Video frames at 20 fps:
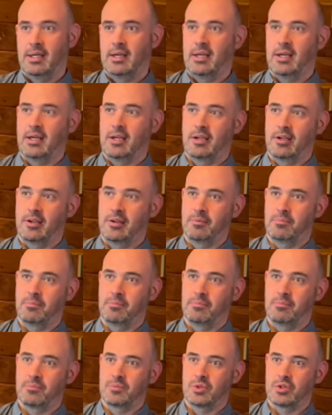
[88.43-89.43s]

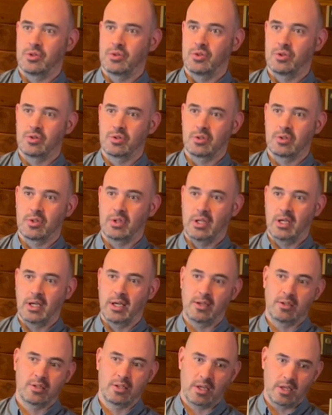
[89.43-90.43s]
So just, yeah,
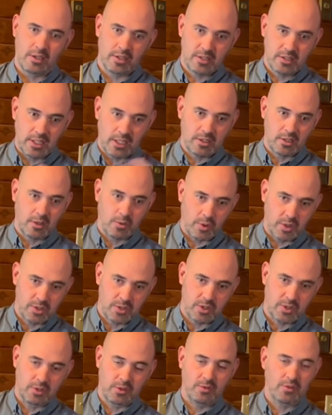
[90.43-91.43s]
it's kind of set a
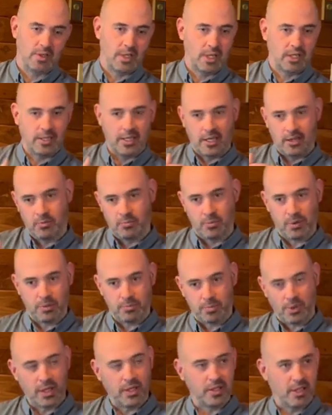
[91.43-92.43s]
question, and then we'd
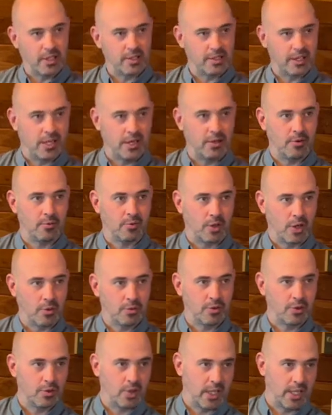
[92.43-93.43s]
break that down, go
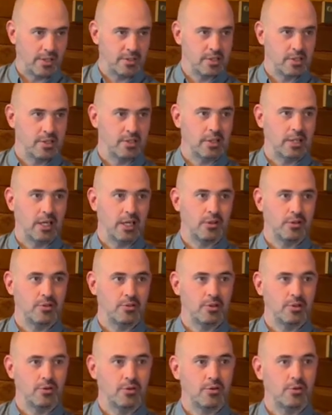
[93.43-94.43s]
through the answer together as
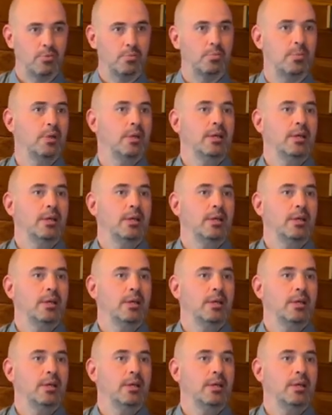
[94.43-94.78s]
a group.